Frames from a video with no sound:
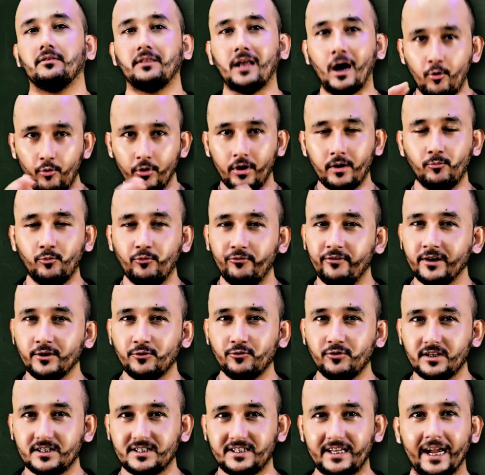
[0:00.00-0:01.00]
Now we are moving
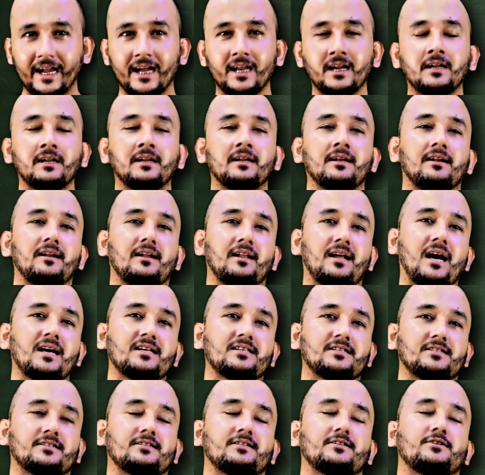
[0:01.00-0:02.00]
to the second
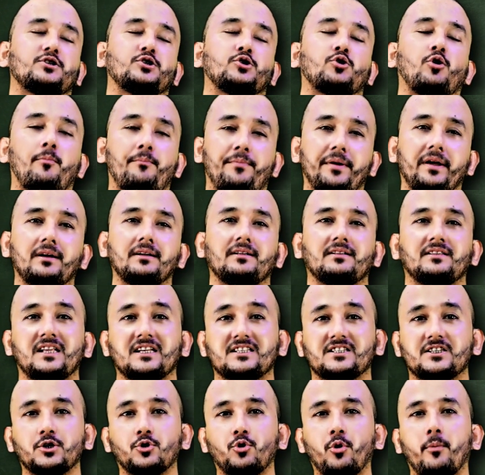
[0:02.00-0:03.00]
last topic,
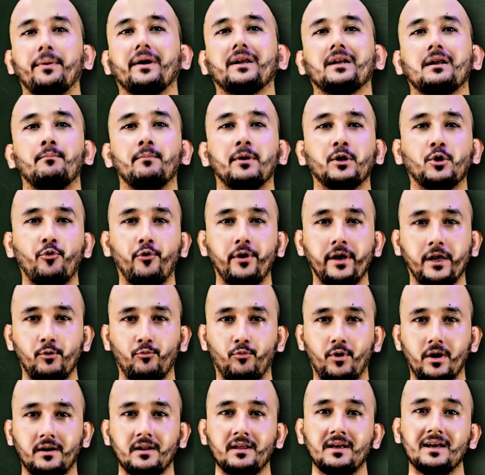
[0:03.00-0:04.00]
that's a topic number
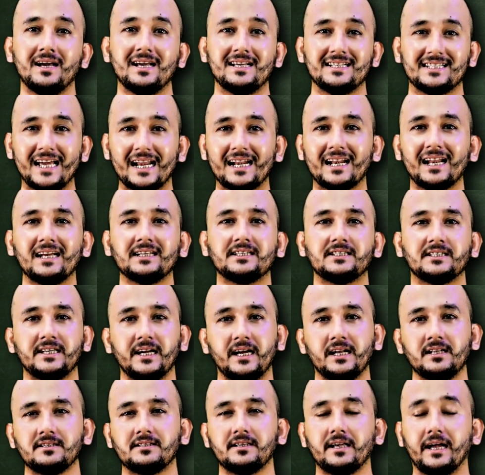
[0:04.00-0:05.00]
21, satellite
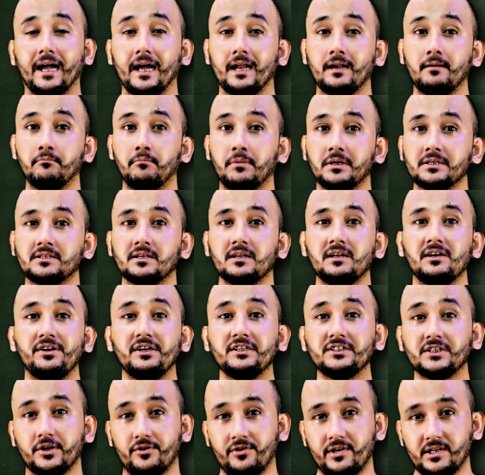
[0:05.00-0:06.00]
cells and muscle
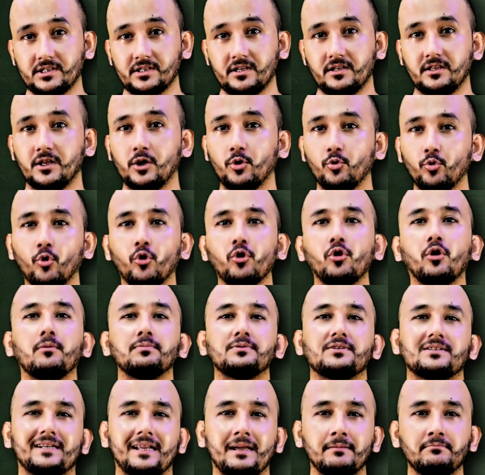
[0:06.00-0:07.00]
regeneration, the role
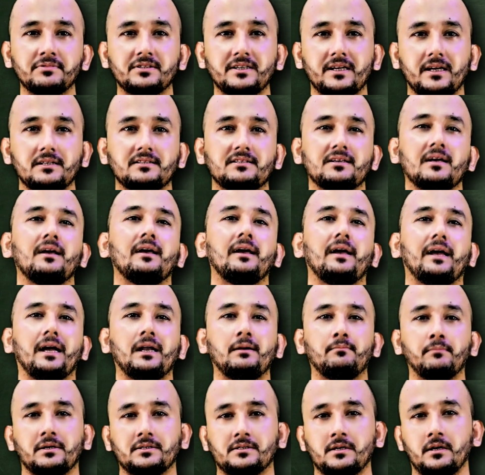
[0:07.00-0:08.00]
of stem cells
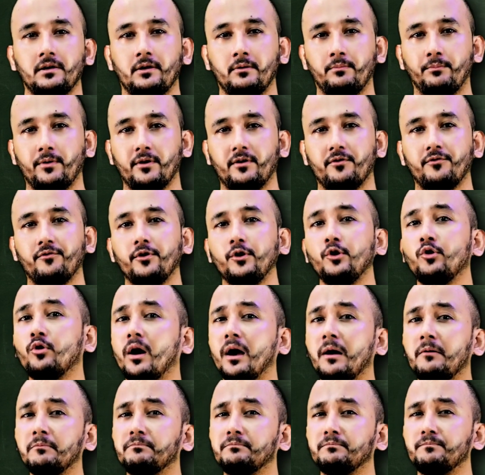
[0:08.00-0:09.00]
in muscle repair. You
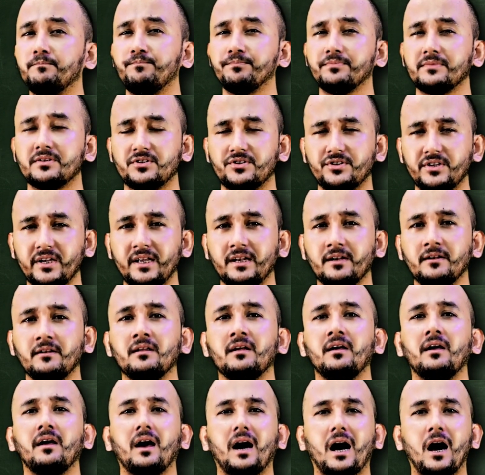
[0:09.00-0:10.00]
have seen
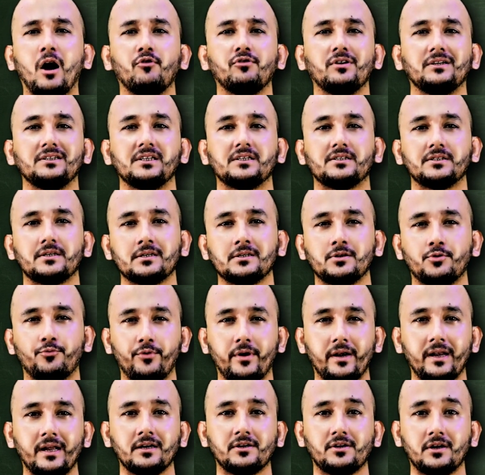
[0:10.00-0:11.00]
how resistance
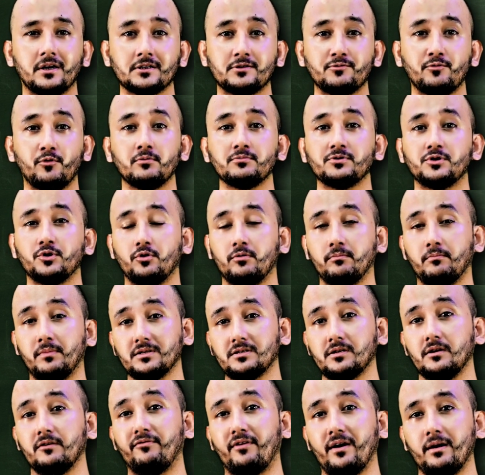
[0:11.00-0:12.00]
training transforms your
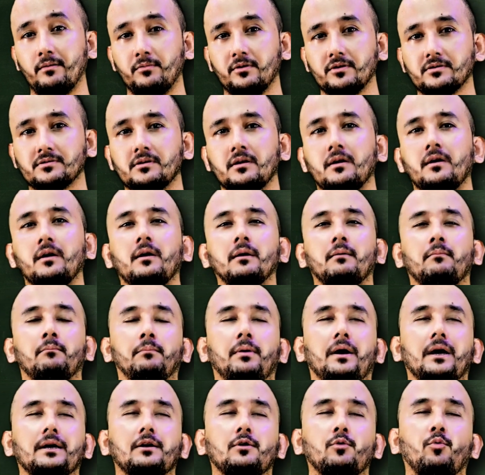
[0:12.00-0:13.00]
muscle fibers,
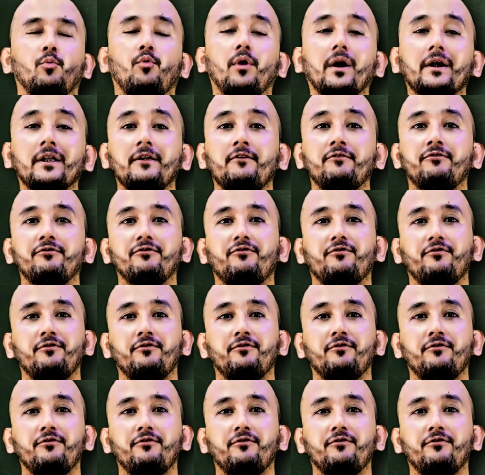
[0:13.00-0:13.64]
but what if